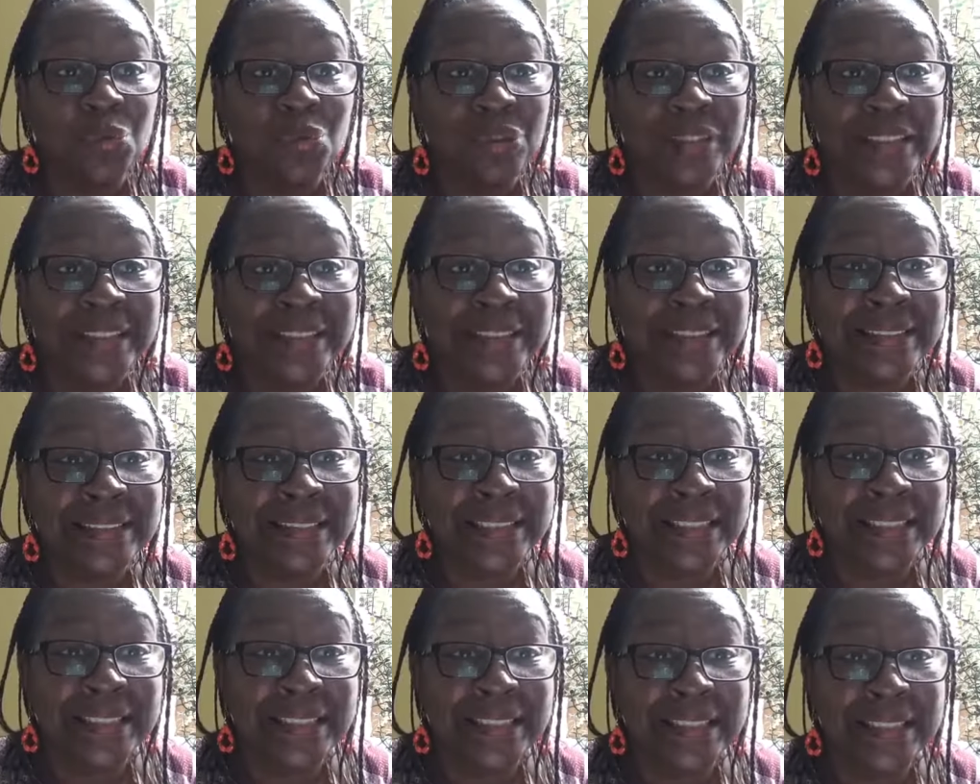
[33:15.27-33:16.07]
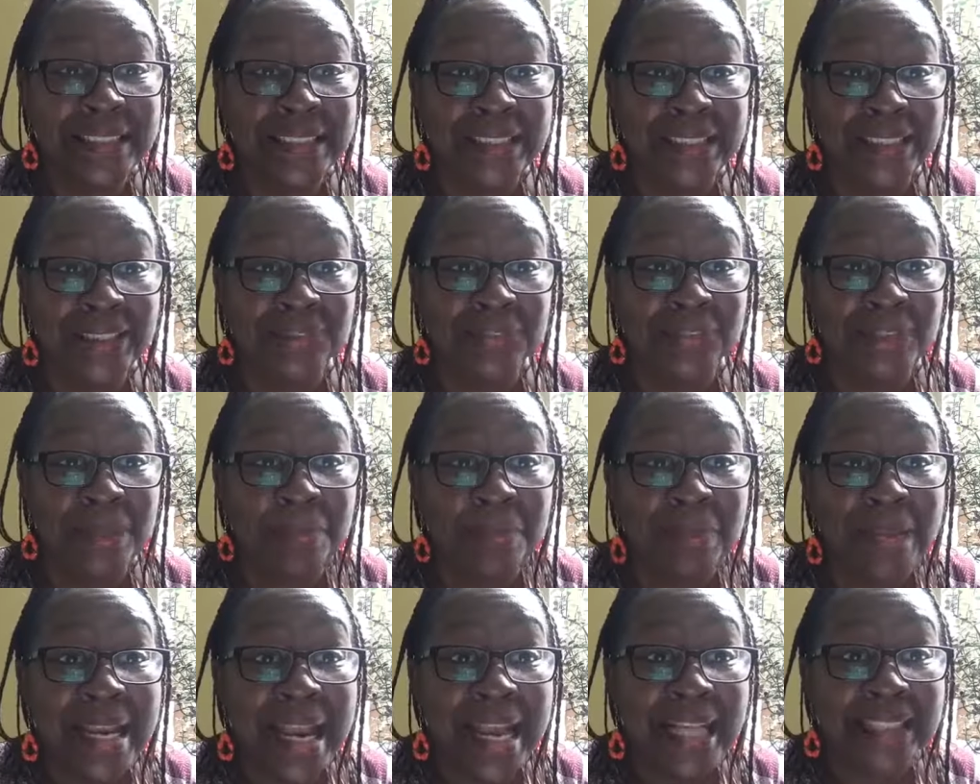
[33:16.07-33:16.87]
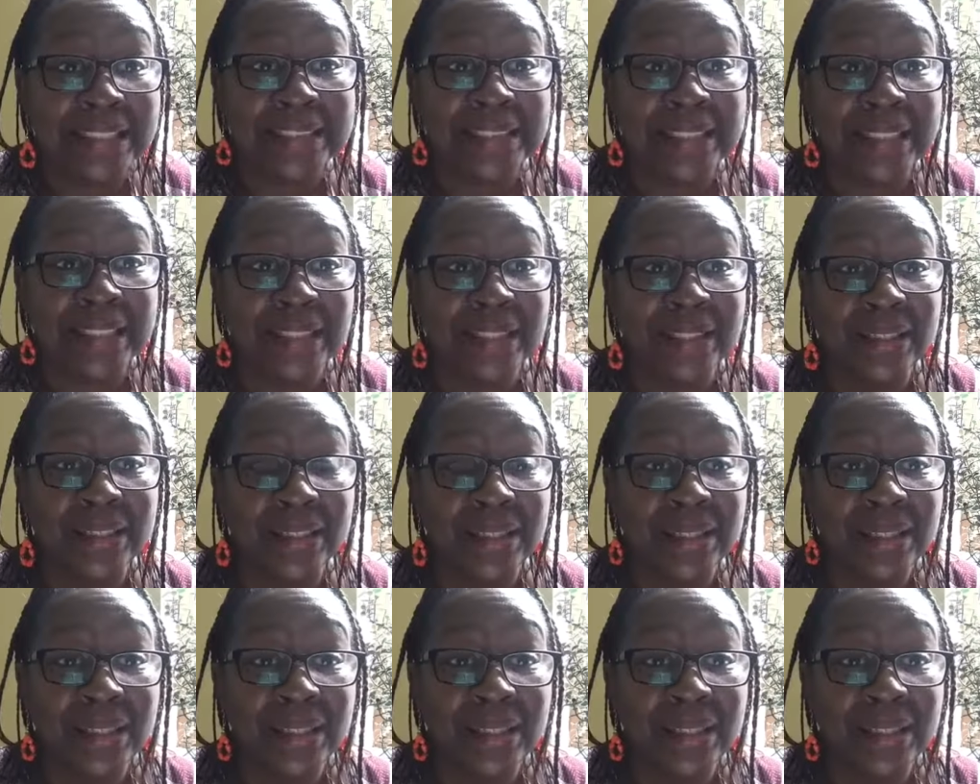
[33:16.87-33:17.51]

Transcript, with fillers: receive the blessing